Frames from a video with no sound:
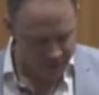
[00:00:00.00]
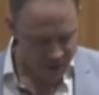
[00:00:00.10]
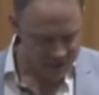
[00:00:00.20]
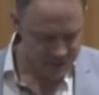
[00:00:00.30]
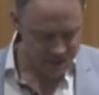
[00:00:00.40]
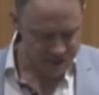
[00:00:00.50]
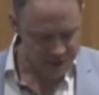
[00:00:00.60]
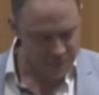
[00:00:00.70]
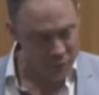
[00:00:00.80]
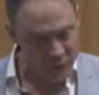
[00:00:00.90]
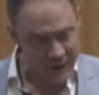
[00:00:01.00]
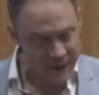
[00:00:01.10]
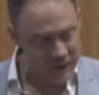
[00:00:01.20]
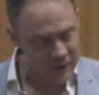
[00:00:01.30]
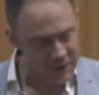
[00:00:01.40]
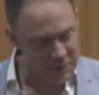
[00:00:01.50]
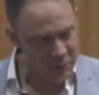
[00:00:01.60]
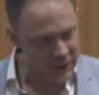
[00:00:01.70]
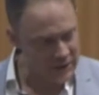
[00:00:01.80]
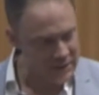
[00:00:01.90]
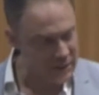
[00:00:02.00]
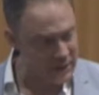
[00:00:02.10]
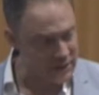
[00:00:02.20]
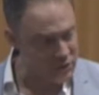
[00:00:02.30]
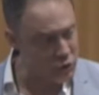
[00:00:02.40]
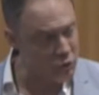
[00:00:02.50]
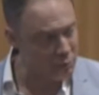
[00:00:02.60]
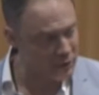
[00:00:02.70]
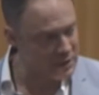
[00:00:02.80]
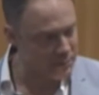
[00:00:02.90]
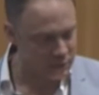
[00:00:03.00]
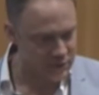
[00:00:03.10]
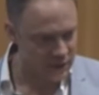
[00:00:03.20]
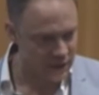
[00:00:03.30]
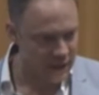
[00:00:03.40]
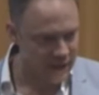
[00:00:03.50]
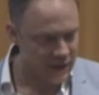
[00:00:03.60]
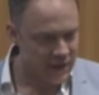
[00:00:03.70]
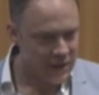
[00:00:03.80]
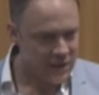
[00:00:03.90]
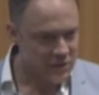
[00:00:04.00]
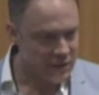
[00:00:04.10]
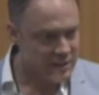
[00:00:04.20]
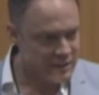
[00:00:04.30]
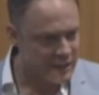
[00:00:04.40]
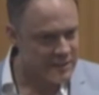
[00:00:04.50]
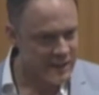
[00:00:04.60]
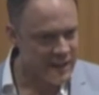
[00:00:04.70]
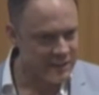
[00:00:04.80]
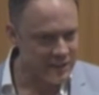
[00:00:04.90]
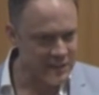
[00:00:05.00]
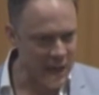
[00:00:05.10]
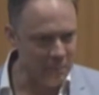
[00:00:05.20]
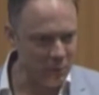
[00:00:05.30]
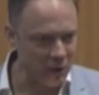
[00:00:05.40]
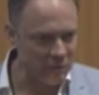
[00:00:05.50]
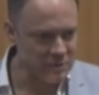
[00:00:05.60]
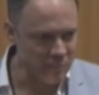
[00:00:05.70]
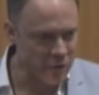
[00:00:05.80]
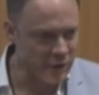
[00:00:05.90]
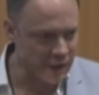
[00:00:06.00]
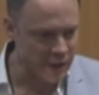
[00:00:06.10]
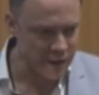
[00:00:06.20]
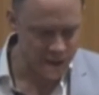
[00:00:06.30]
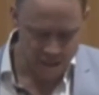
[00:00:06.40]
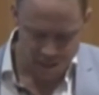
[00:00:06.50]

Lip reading: of case studies to bring some of these new principles to light. So let's take the example of smoking